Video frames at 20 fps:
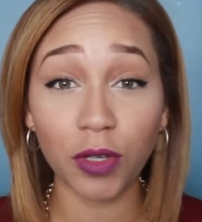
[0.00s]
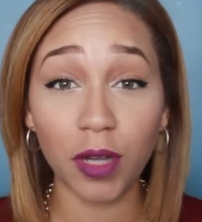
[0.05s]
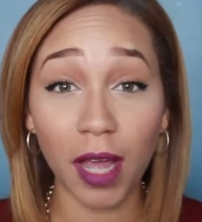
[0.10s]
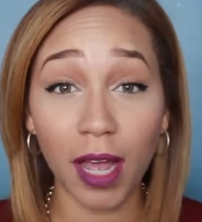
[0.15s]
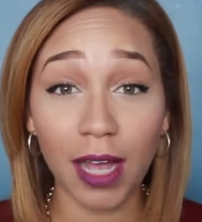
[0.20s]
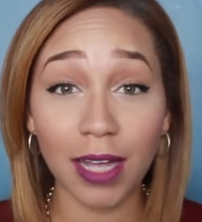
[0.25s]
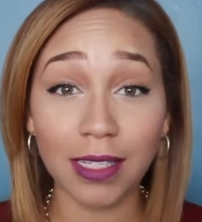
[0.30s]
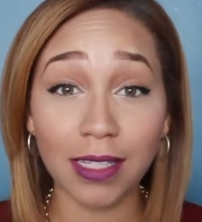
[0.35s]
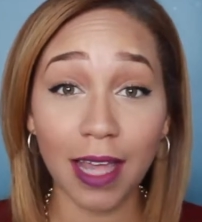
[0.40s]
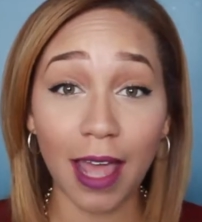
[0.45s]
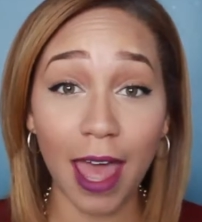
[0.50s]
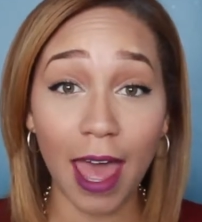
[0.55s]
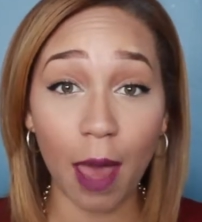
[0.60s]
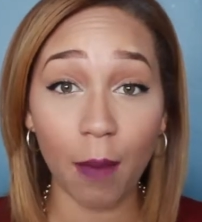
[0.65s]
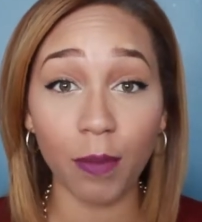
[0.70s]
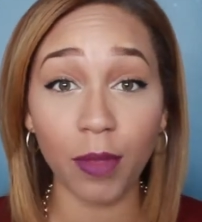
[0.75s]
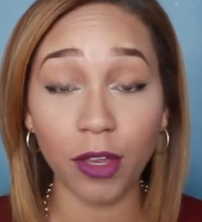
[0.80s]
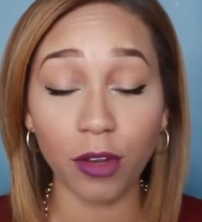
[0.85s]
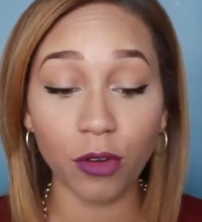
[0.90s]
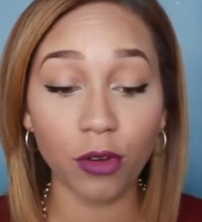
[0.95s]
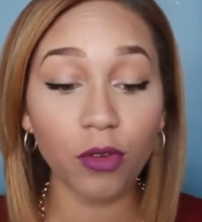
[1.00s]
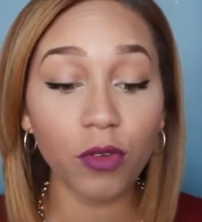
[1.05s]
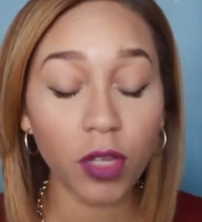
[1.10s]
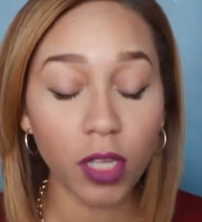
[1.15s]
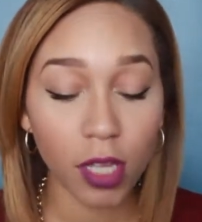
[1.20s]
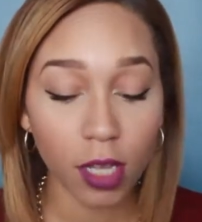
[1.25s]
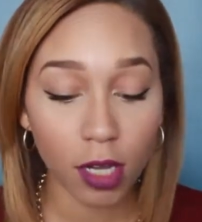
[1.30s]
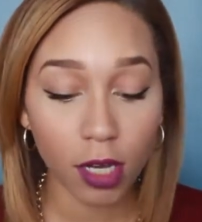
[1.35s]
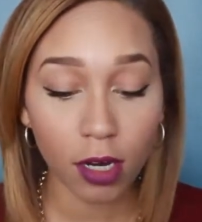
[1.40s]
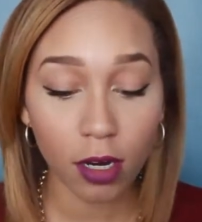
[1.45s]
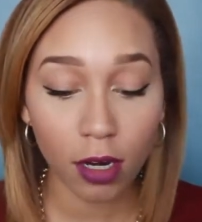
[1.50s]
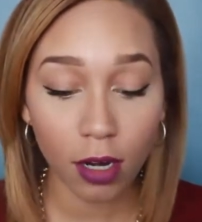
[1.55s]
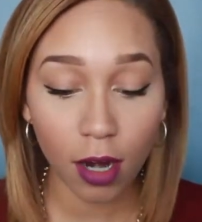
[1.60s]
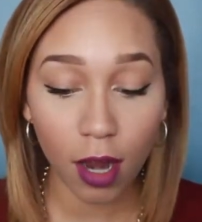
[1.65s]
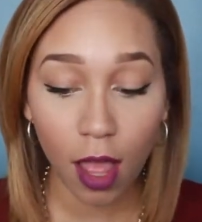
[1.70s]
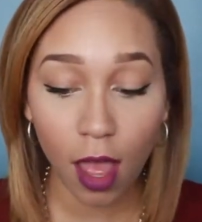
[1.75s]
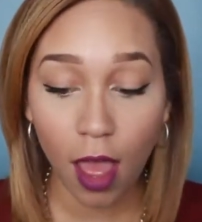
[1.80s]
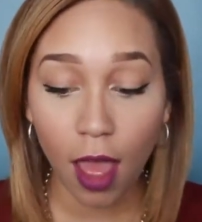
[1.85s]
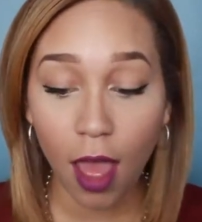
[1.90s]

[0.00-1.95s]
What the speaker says: you guys a happy new year.